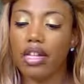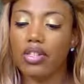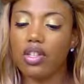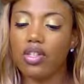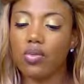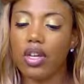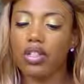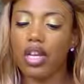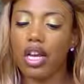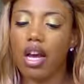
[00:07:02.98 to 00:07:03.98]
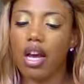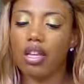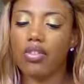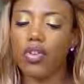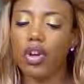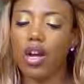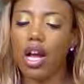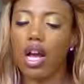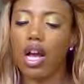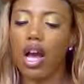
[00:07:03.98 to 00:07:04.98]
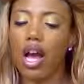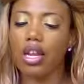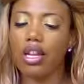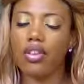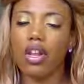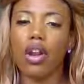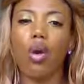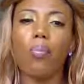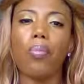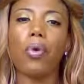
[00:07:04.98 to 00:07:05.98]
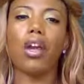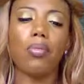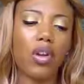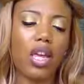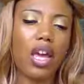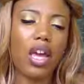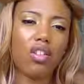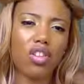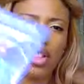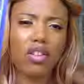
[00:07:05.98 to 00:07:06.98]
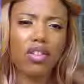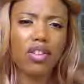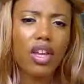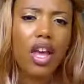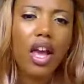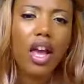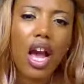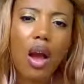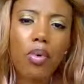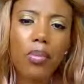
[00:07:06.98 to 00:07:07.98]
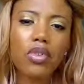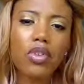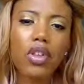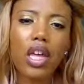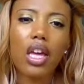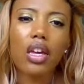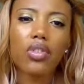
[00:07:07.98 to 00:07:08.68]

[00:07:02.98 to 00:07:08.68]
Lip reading: a situation that calls for honest and open communication. This is comparable to the King of